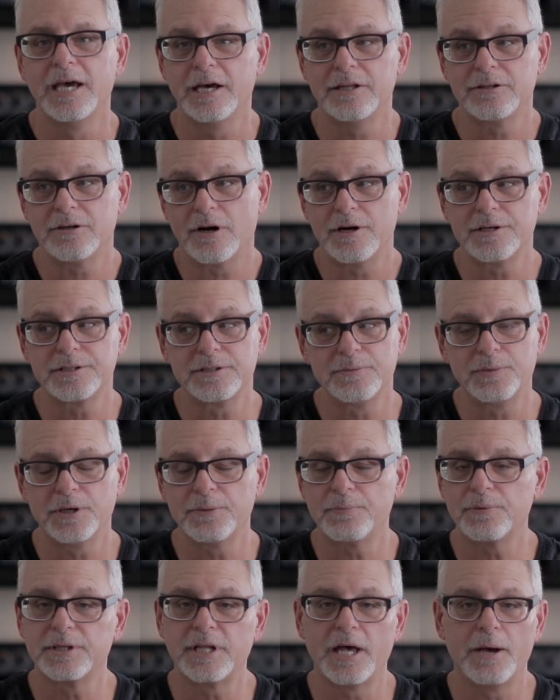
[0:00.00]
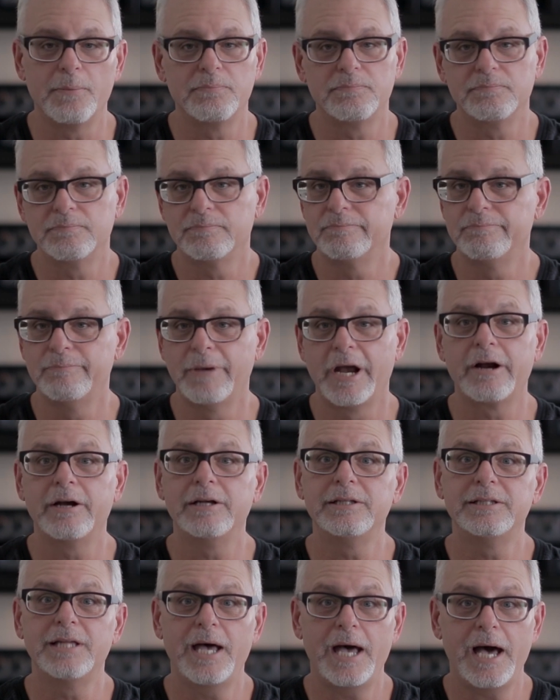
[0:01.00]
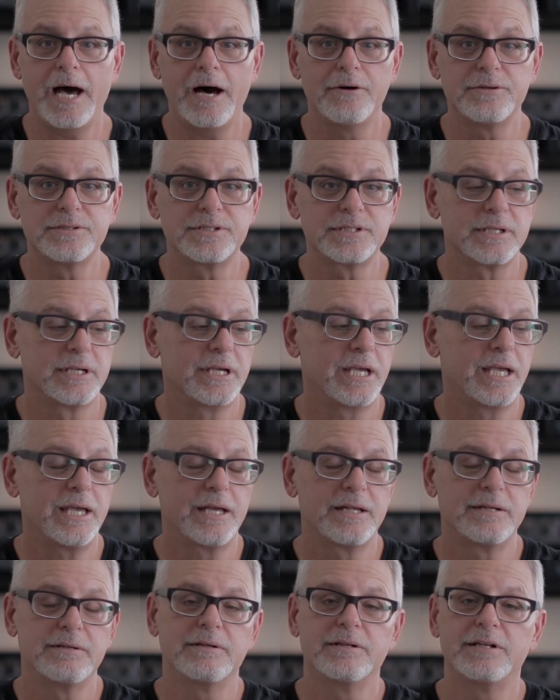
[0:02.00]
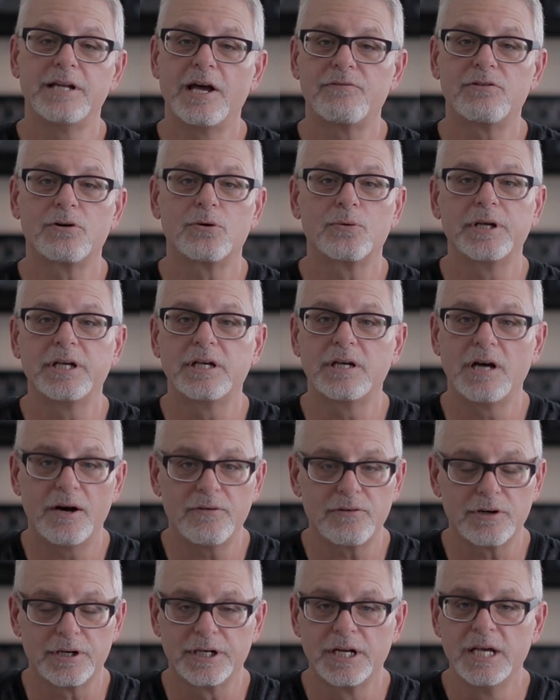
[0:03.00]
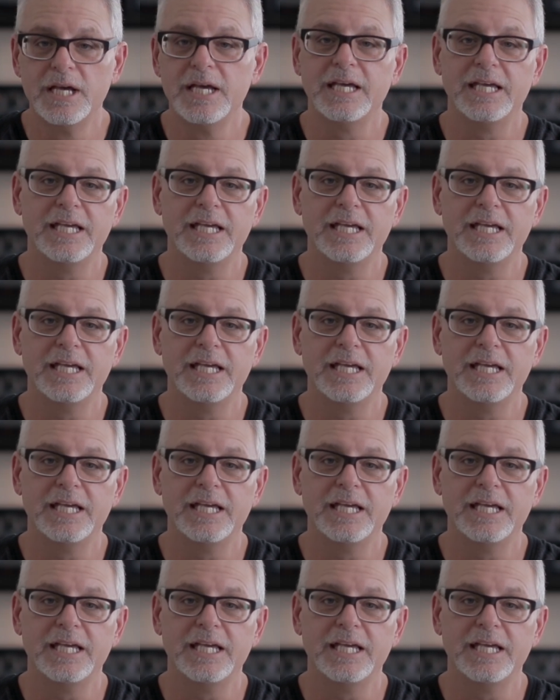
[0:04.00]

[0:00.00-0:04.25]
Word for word: And there are some people that married the house and never recovered.